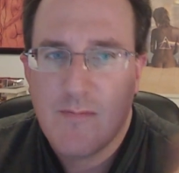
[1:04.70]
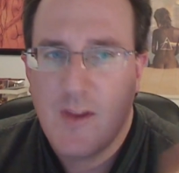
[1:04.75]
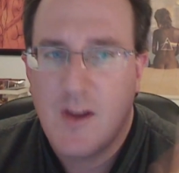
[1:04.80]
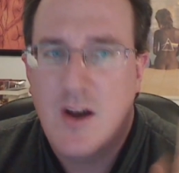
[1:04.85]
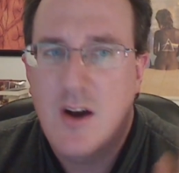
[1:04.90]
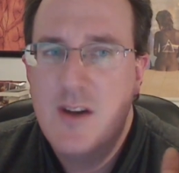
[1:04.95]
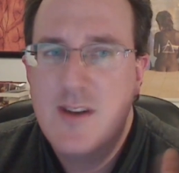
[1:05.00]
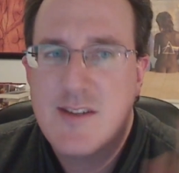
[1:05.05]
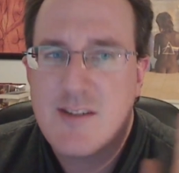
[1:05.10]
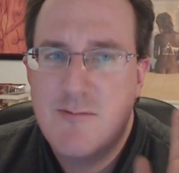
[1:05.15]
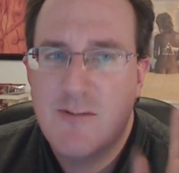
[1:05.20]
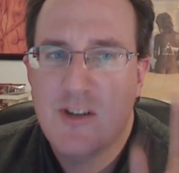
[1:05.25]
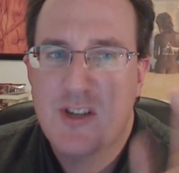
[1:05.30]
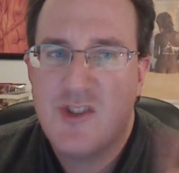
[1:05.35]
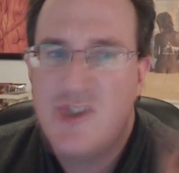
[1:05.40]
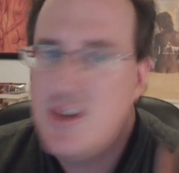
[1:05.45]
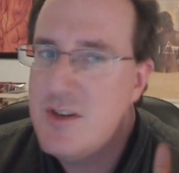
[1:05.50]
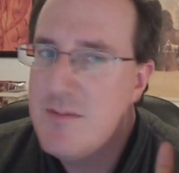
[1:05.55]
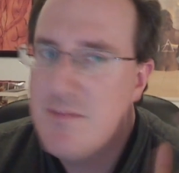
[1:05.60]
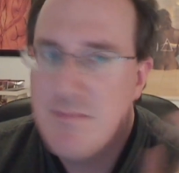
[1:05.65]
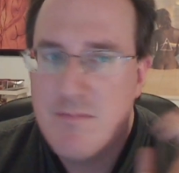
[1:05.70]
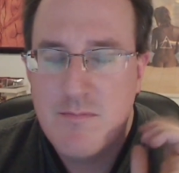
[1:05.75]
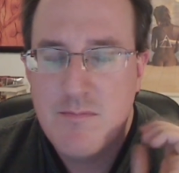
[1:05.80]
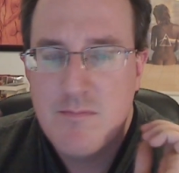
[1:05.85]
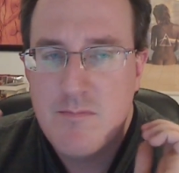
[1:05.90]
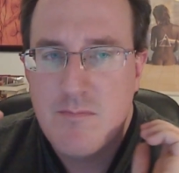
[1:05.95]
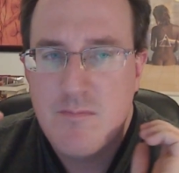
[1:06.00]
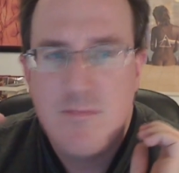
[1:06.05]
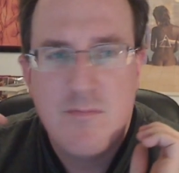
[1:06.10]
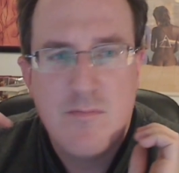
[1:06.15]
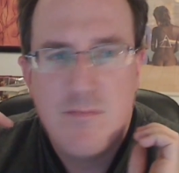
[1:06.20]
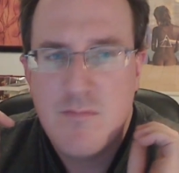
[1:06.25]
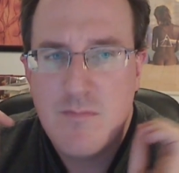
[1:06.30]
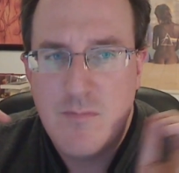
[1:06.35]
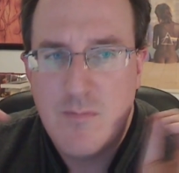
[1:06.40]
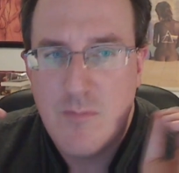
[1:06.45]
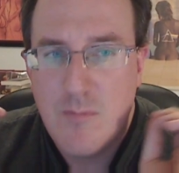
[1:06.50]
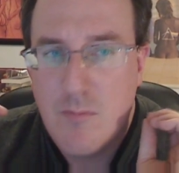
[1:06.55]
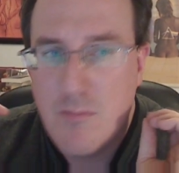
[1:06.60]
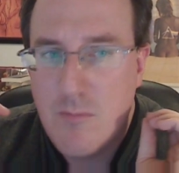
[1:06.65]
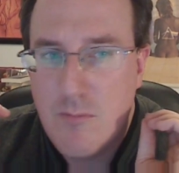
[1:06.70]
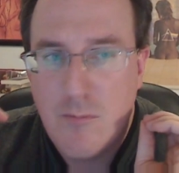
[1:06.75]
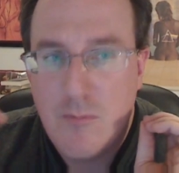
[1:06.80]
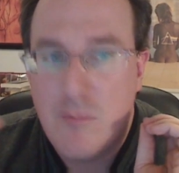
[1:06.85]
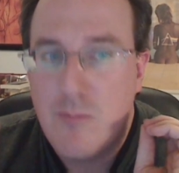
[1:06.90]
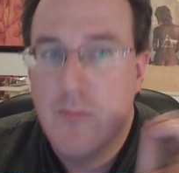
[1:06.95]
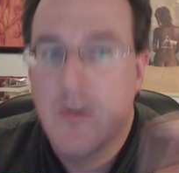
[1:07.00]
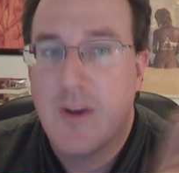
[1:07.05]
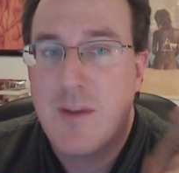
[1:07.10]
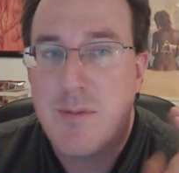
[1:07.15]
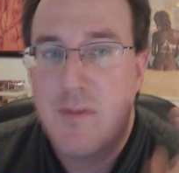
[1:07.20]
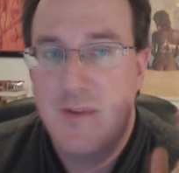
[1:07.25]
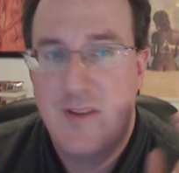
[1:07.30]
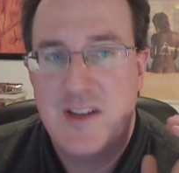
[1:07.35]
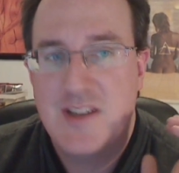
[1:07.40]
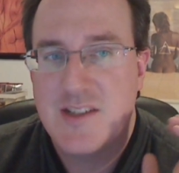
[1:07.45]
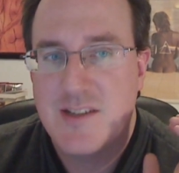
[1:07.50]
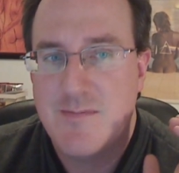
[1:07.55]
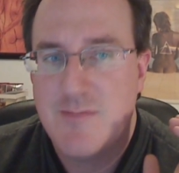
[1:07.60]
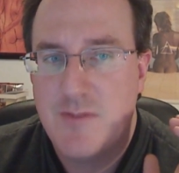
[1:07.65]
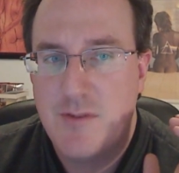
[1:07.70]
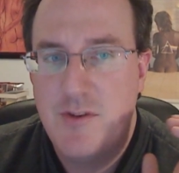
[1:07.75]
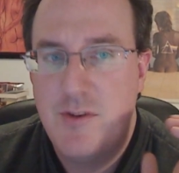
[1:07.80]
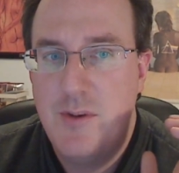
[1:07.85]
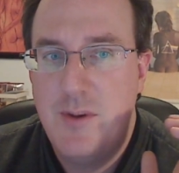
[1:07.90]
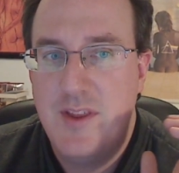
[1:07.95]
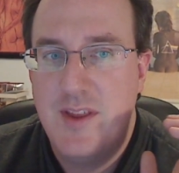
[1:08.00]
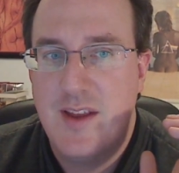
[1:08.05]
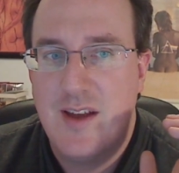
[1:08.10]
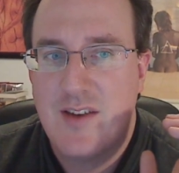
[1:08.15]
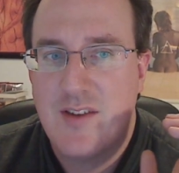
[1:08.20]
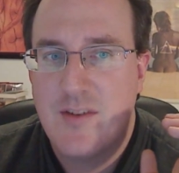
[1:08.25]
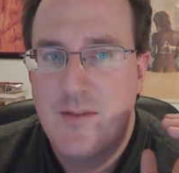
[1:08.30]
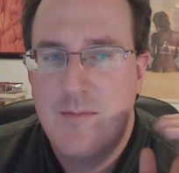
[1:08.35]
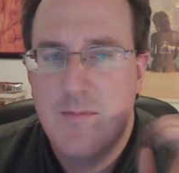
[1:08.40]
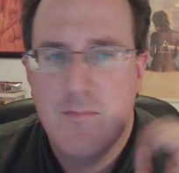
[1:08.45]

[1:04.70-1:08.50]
Honest question. What prevents them from doing that?